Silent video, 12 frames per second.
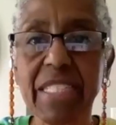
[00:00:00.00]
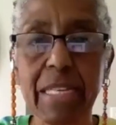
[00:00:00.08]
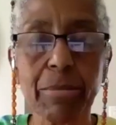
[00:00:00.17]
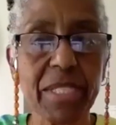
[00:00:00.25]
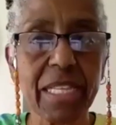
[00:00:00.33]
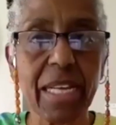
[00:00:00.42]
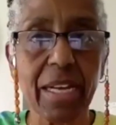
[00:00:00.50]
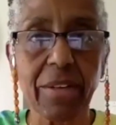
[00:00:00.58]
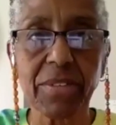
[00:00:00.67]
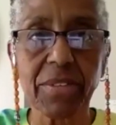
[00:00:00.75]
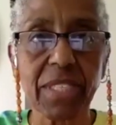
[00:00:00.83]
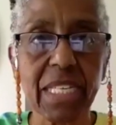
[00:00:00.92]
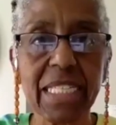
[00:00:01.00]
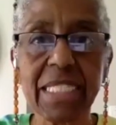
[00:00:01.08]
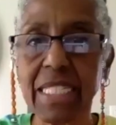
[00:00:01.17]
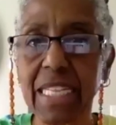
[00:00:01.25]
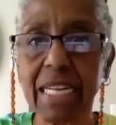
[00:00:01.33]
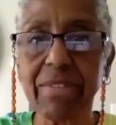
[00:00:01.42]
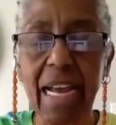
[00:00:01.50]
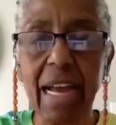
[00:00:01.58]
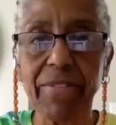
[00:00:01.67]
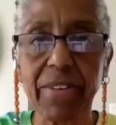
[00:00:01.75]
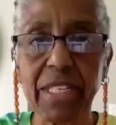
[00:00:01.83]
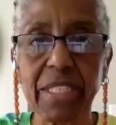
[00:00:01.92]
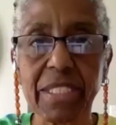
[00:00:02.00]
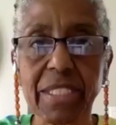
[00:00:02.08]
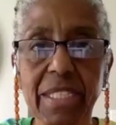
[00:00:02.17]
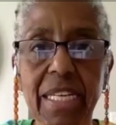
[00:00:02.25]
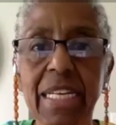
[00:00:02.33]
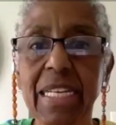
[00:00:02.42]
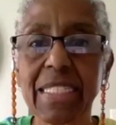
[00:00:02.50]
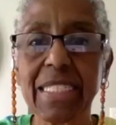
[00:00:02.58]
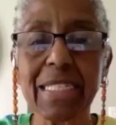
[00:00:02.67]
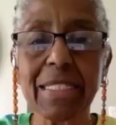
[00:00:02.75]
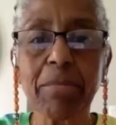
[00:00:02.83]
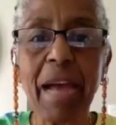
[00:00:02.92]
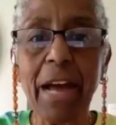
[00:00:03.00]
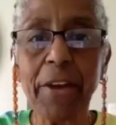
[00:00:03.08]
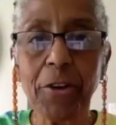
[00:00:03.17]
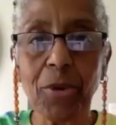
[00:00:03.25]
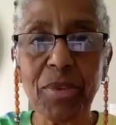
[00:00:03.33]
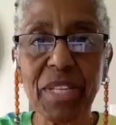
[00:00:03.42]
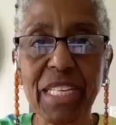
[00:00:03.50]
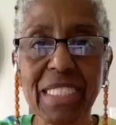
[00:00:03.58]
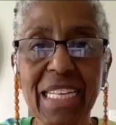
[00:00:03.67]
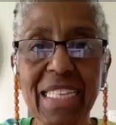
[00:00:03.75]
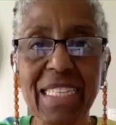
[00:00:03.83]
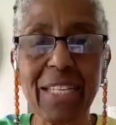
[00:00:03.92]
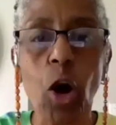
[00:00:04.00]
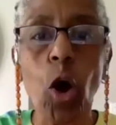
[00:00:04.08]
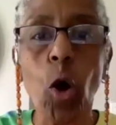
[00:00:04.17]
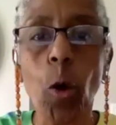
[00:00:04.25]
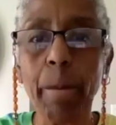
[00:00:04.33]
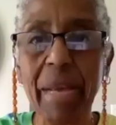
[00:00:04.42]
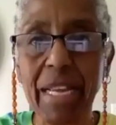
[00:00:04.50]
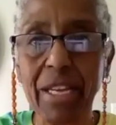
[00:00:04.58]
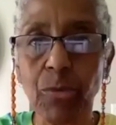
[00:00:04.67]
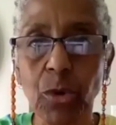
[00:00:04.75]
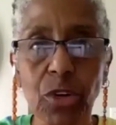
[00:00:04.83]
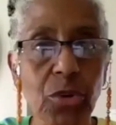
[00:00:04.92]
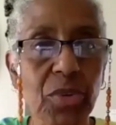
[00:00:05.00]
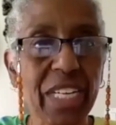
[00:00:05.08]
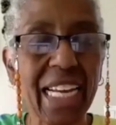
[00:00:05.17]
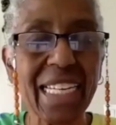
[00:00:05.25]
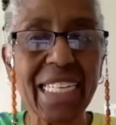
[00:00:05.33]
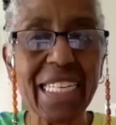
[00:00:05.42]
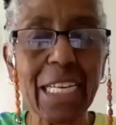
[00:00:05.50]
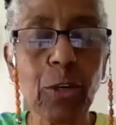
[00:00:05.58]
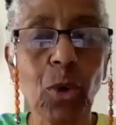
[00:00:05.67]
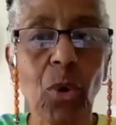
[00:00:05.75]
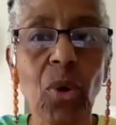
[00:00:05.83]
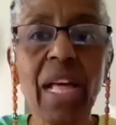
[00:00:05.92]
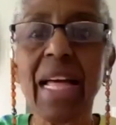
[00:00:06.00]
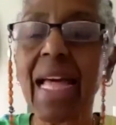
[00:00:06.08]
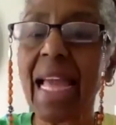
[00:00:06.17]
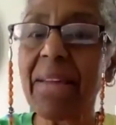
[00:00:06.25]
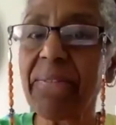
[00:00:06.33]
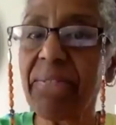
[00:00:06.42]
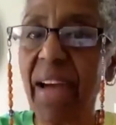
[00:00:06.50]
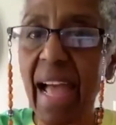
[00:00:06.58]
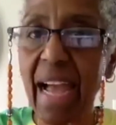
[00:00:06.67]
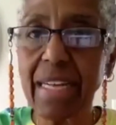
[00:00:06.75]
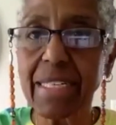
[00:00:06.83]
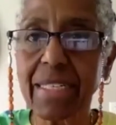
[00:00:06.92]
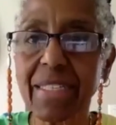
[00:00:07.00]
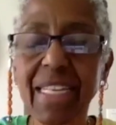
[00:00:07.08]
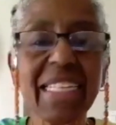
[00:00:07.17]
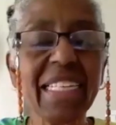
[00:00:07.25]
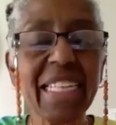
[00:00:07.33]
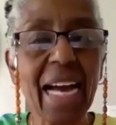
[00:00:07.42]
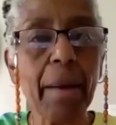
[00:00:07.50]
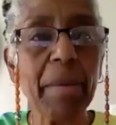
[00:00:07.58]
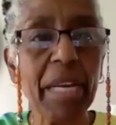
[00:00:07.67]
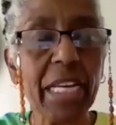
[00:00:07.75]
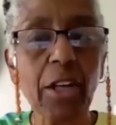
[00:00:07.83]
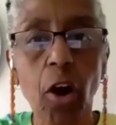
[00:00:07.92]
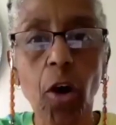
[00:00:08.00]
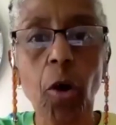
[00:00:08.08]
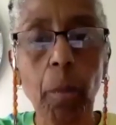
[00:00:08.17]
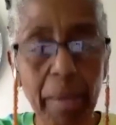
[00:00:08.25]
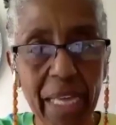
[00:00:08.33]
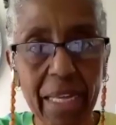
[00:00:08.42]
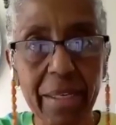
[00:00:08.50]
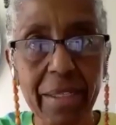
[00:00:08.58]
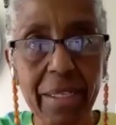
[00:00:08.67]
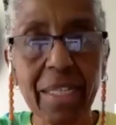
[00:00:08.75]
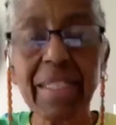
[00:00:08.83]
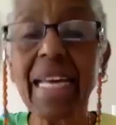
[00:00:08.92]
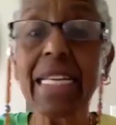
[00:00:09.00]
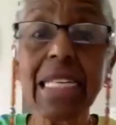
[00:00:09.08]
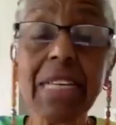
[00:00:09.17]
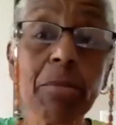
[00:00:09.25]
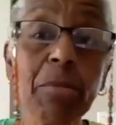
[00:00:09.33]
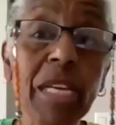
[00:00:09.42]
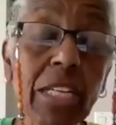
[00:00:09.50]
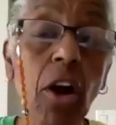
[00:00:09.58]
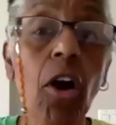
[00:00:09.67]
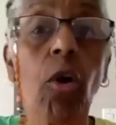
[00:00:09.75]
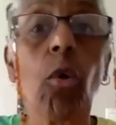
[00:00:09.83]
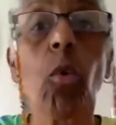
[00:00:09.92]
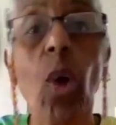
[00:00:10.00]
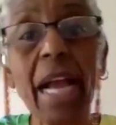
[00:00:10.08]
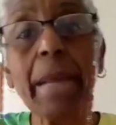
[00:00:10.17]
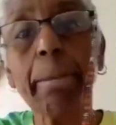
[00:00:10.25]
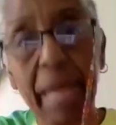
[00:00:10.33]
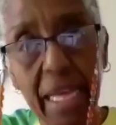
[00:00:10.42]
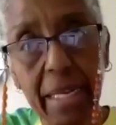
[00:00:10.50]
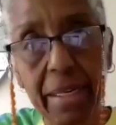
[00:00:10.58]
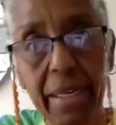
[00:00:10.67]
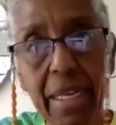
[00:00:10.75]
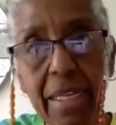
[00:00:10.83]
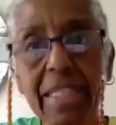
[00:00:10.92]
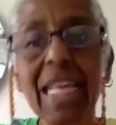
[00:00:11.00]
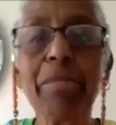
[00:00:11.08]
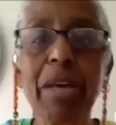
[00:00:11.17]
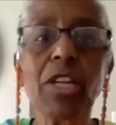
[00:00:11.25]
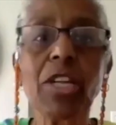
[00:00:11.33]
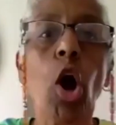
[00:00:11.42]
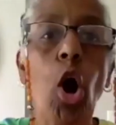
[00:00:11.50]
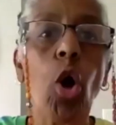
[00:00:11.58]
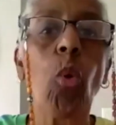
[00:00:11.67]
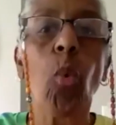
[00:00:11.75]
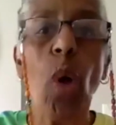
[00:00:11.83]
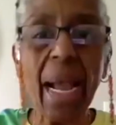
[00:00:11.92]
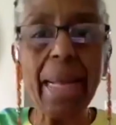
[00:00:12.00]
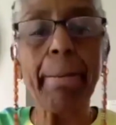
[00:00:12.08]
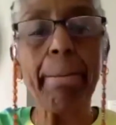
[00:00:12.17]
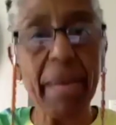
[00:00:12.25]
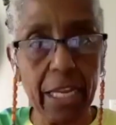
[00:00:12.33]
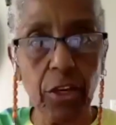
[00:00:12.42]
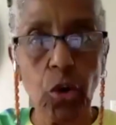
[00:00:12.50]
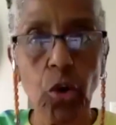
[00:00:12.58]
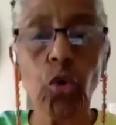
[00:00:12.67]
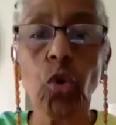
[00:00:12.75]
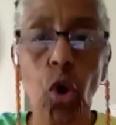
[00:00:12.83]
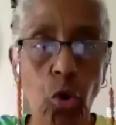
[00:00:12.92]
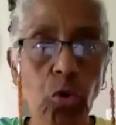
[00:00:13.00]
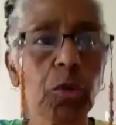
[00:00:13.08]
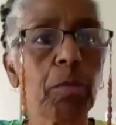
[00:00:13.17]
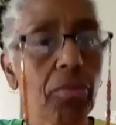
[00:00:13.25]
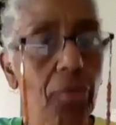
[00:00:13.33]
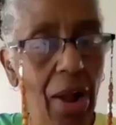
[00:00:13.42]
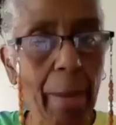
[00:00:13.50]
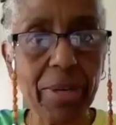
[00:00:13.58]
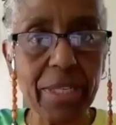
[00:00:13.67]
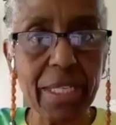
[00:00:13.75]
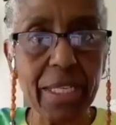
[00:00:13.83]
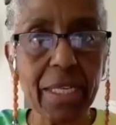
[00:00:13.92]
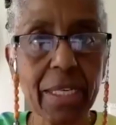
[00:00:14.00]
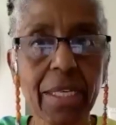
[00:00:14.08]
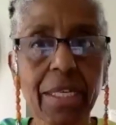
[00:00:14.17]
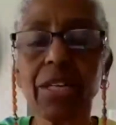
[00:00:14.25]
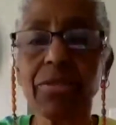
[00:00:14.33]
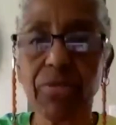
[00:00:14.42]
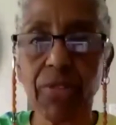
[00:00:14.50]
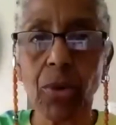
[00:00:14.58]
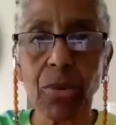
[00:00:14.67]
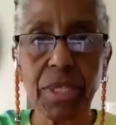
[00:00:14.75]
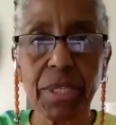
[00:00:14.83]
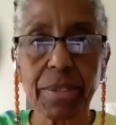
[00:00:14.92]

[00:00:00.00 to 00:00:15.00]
themselves, enslaved Africans, didn't matter when they said that all men were created equal. In fact, they did not mean all men. They didn't even mean all white men. They meant all white men who owned property could vote.